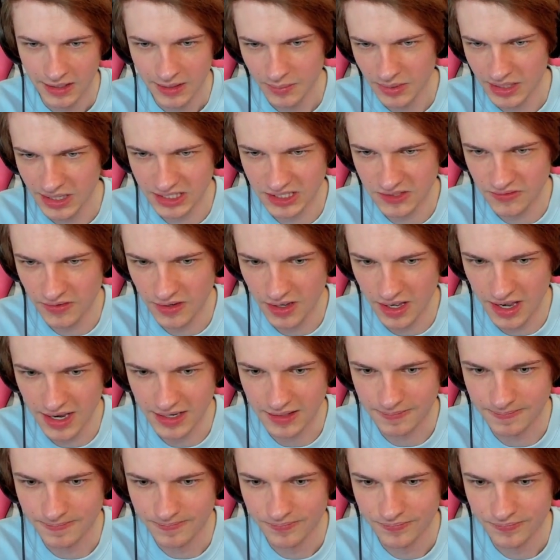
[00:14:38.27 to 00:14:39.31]
That's
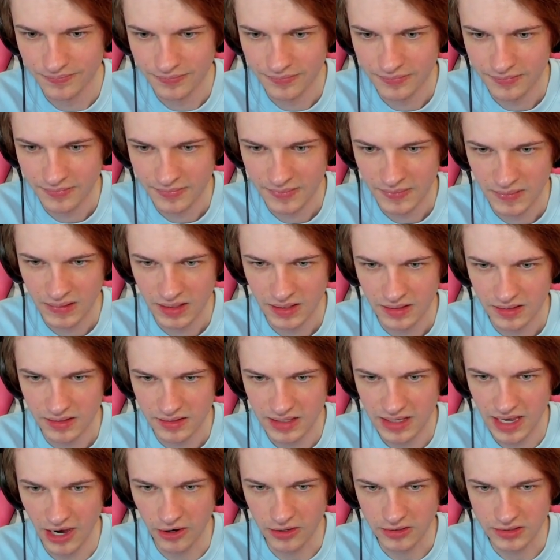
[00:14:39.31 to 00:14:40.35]
fine.
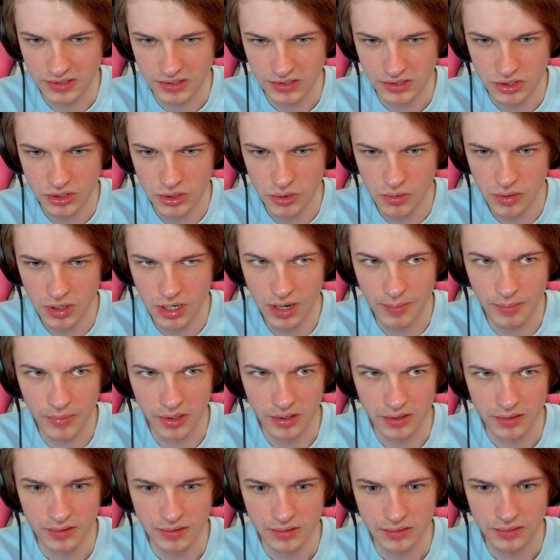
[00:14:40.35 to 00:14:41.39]
Carrot, cucumber,
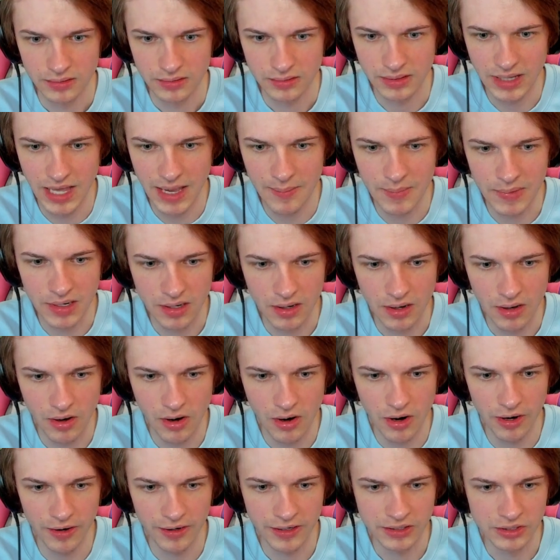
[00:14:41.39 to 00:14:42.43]
lemon,
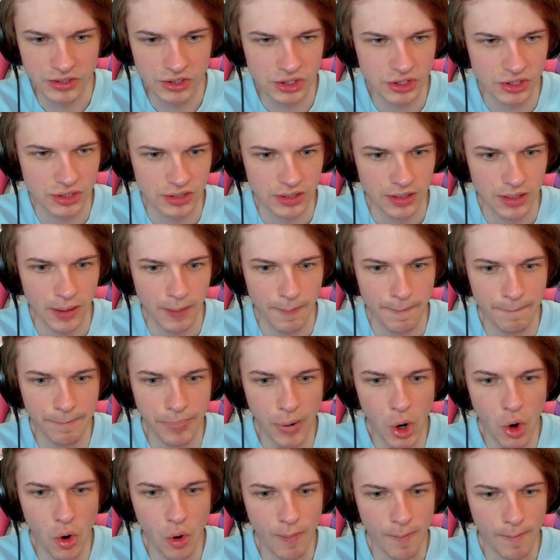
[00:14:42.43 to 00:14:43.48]
orange.
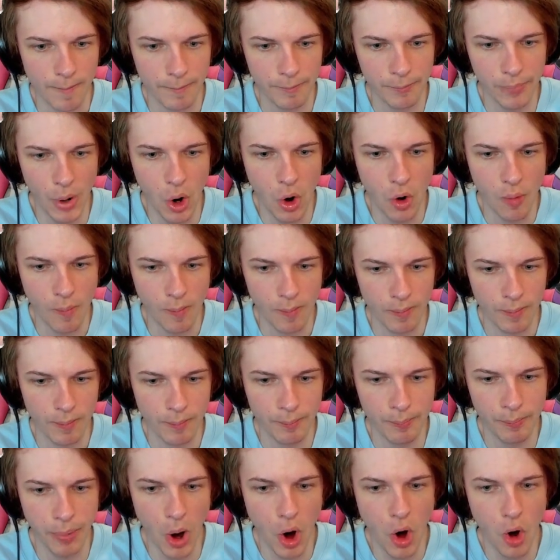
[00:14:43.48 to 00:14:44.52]
Boom, boom.
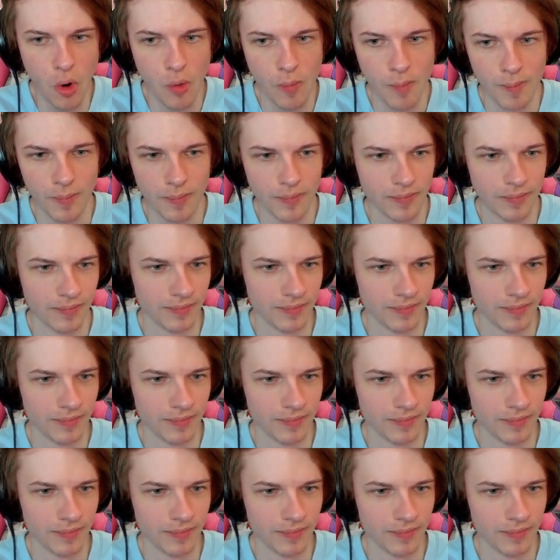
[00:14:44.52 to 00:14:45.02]
Boom!